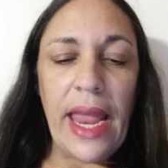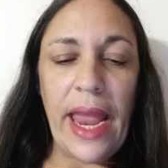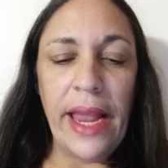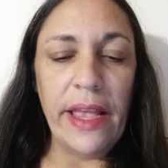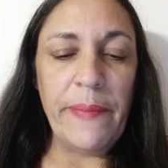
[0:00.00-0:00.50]

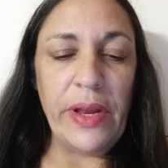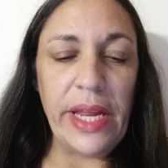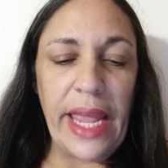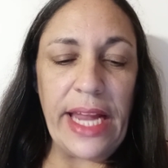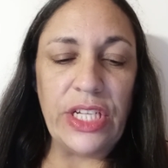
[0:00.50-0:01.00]
and
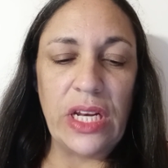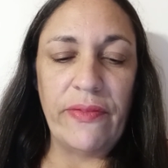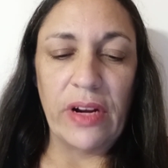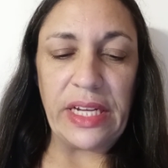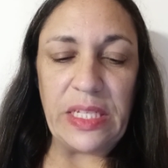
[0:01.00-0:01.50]
communication
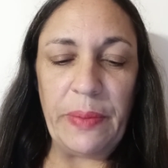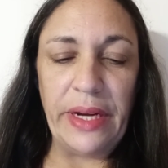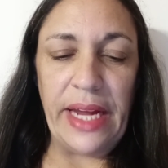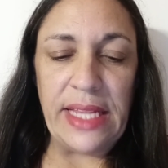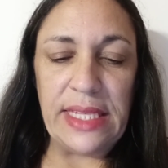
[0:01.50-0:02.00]
of our
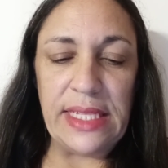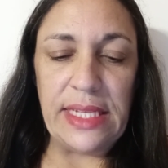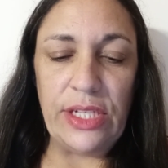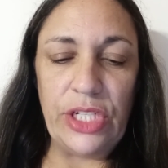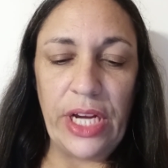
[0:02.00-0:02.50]

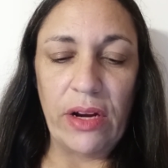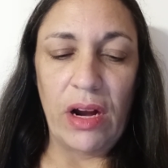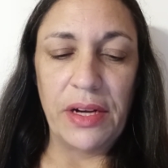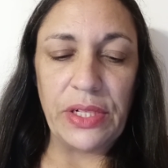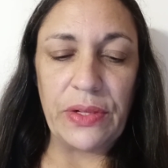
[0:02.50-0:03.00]
experiences and share
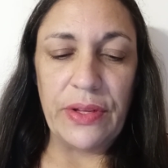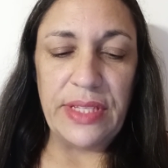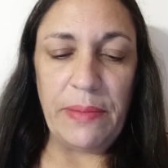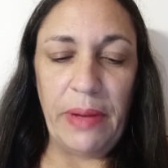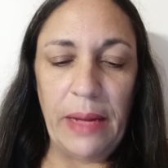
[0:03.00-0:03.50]

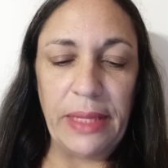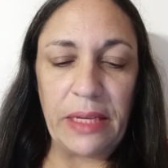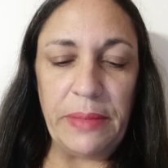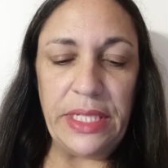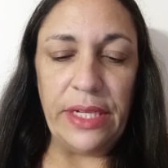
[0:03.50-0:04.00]
articles and
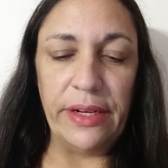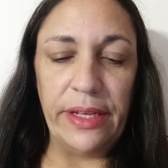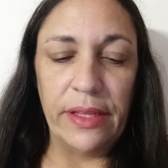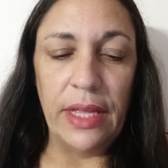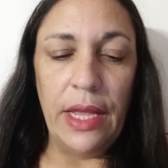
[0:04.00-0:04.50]
public
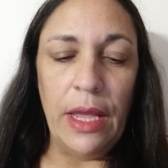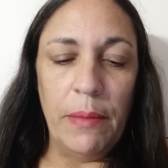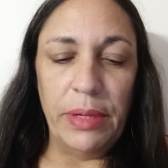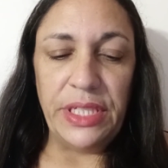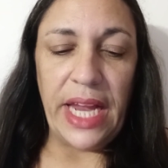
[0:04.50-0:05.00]
material
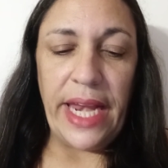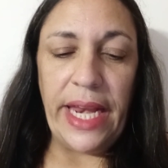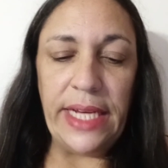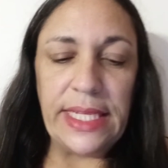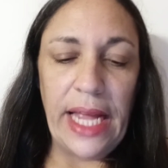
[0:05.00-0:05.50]

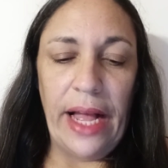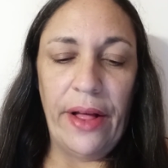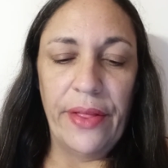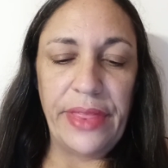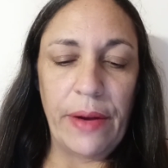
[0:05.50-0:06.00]
pertaining to
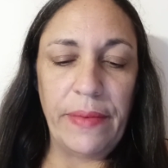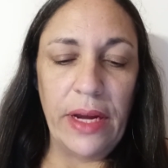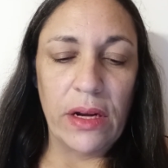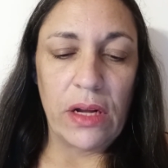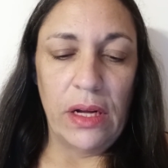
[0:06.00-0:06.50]
health that
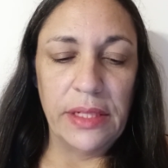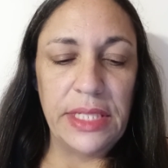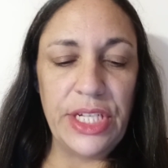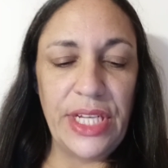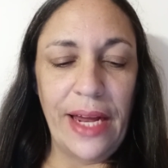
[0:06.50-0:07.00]
we are
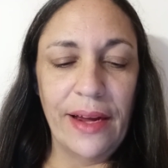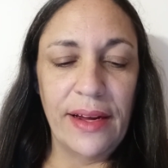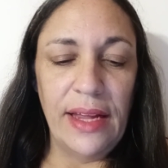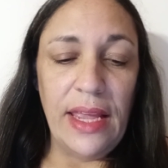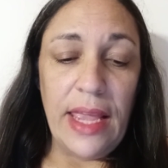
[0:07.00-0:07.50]
called to
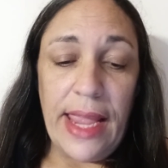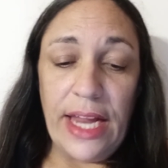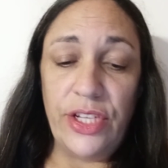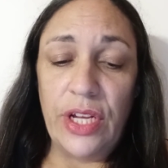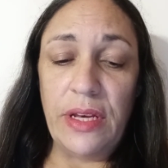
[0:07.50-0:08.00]
share.
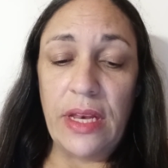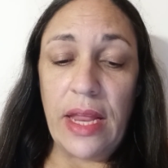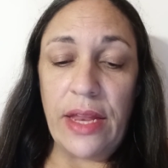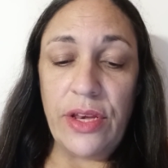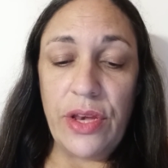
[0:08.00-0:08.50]
It should
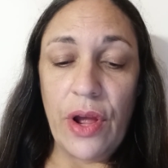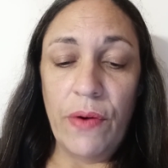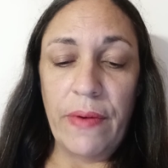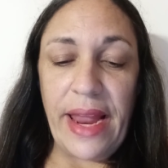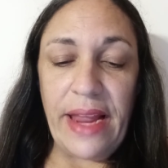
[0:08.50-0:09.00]
in
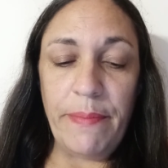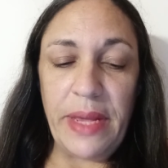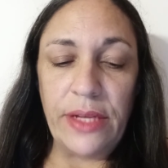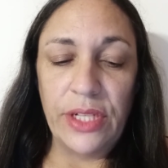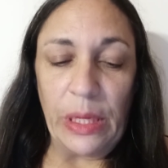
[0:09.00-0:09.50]
no way
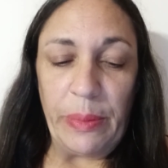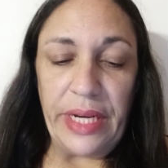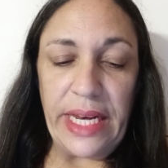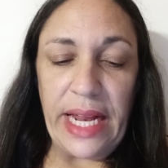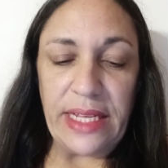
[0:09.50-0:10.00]
be
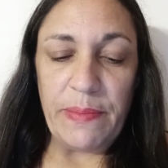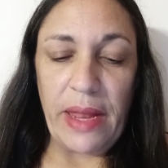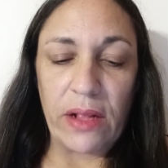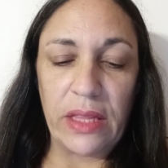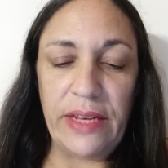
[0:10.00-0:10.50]
interpreted as
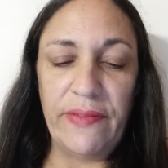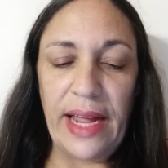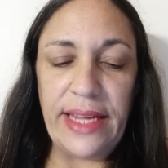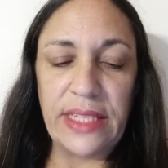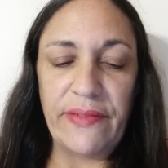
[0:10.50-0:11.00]
medical
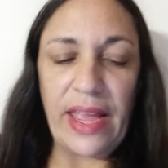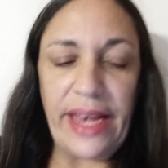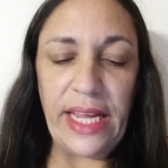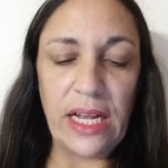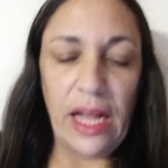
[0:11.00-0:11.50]
advice of
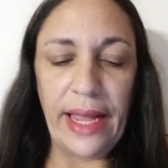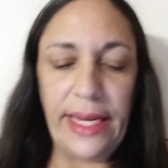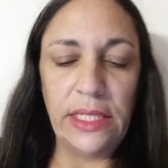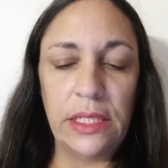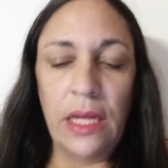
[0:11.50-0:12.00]
any
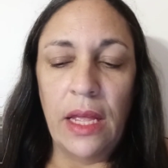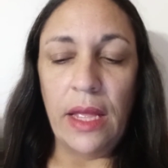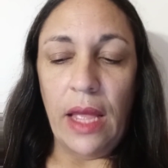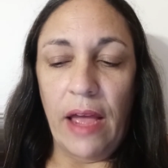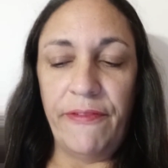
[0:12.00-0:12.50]
kind.
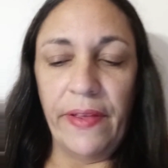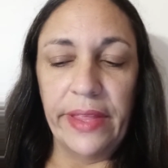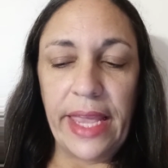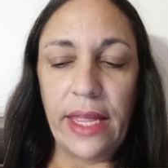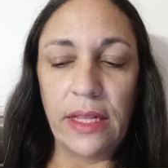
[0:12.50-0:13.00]

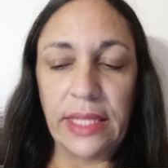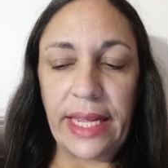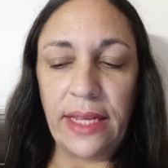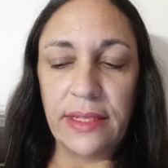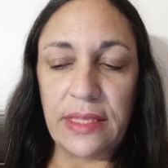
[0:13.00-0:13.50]
Affiliate
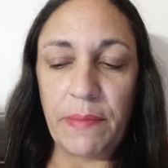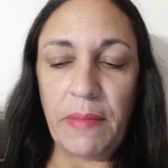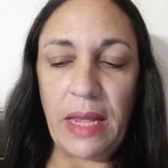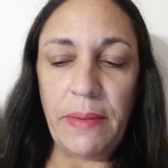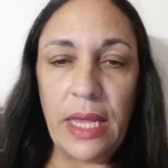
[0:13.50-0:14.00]
links
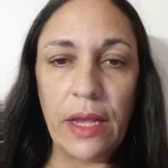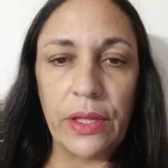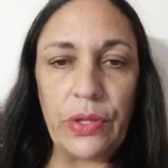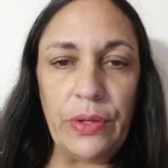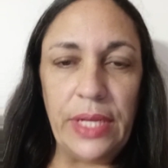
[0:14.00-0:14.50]
may be
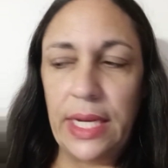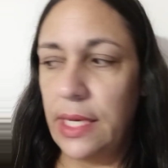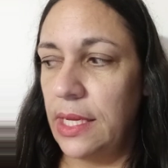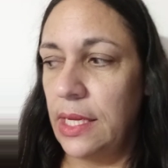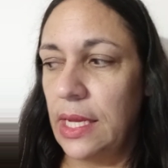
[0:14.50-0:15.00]

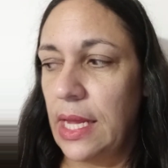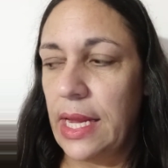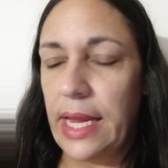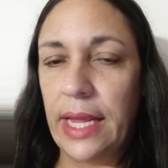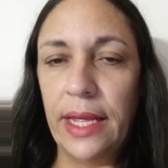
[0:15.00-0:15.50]
included
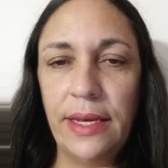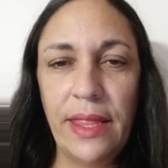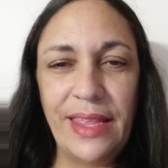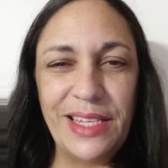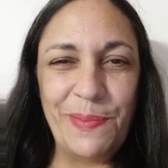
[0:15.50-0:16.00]

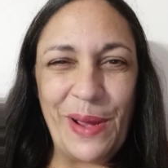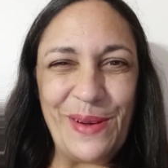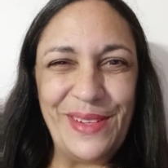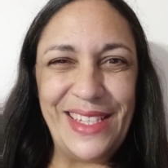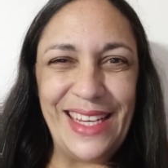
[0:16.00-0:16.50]
in this
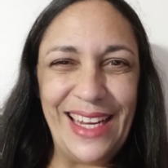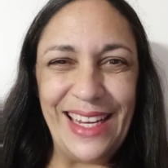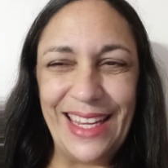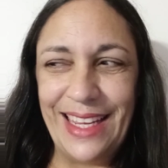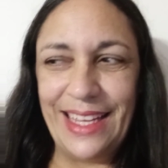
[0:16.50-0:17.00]

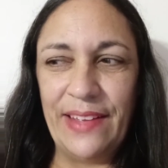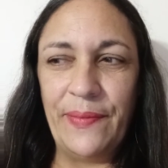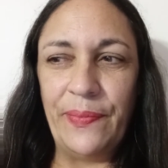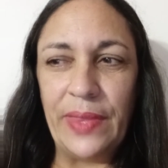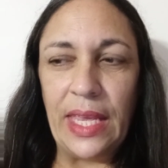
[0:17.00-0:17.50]
posting.
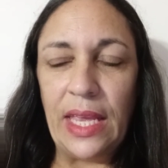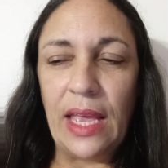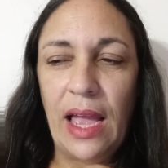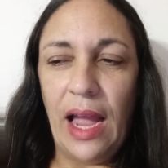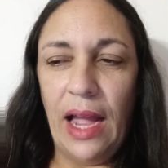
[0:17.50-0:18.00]

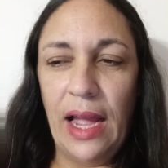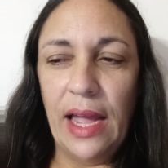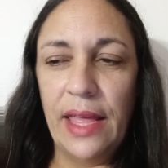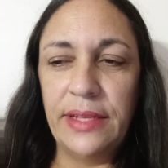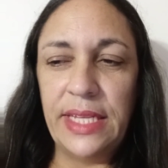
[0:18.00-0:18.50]

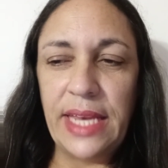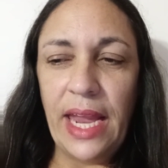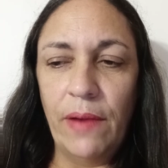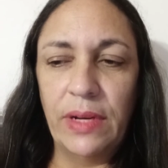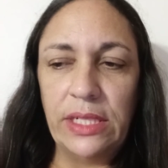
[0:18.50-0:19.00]

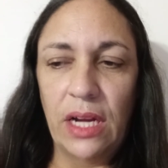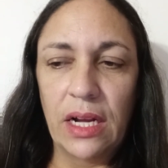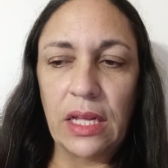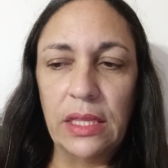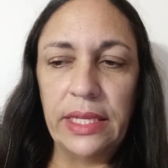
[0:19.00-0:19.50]
Today, I want to
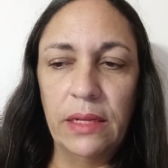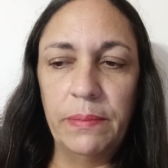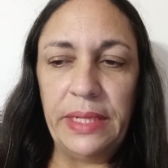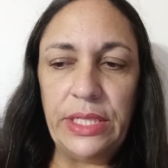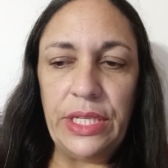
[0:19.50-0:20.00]
talk a little
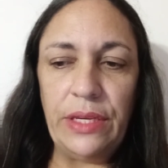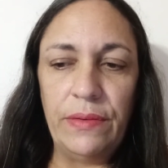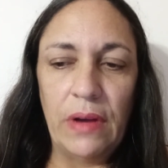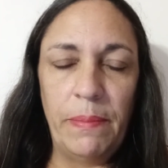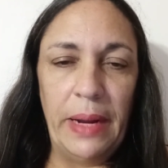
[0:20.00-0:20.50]
bit to
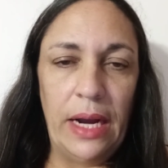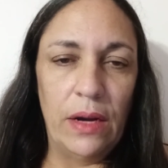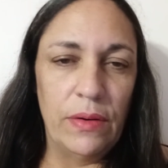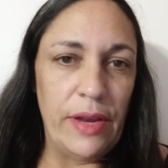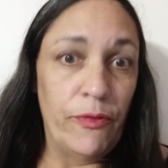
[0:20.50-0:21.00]
you
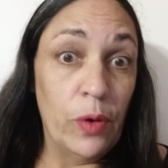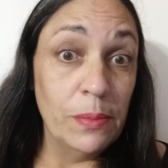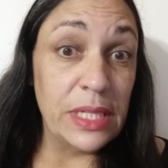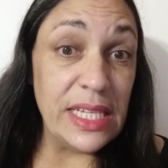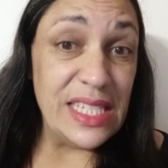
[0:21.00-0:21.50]
about
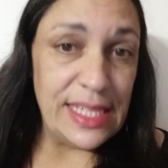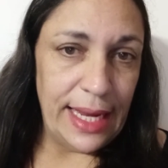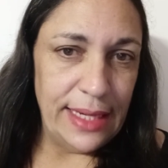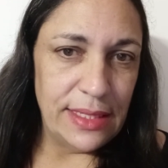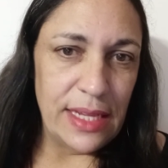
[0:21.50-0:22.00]
informed
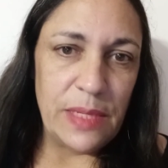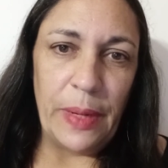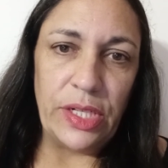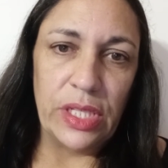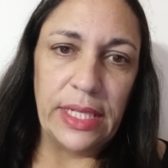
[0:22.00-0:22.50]
consent,
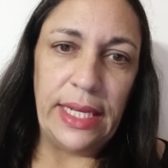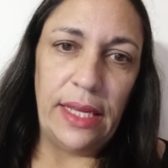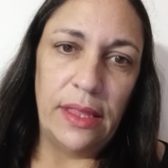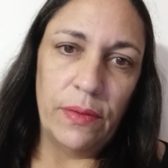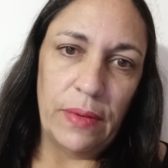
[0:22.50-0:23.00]

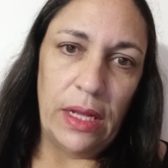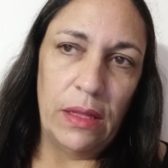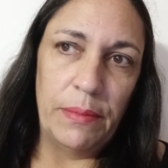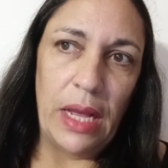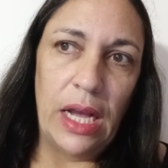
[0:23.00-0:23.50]
especially in the
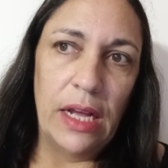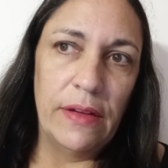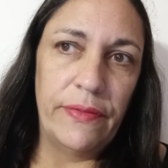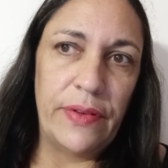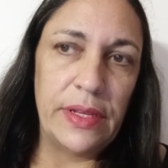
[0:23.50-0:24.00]
realm
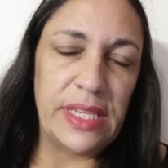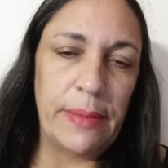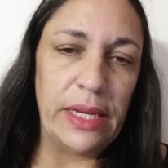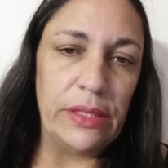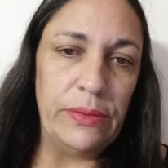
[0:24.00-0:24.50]
of
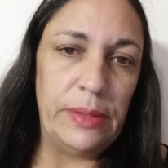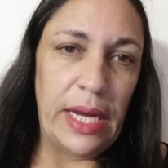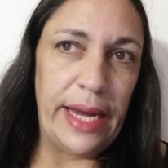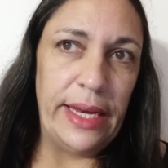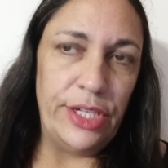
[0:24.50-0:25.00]

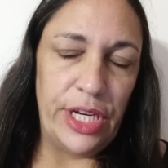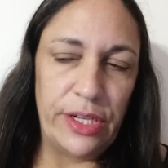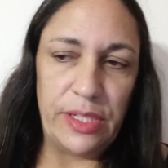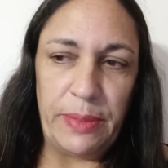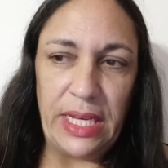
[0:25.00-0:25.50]
semaglutide and
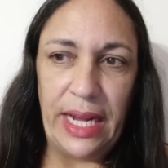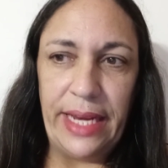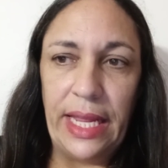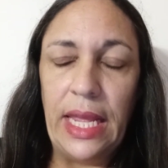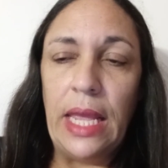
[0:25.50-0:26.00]
tirzepatide,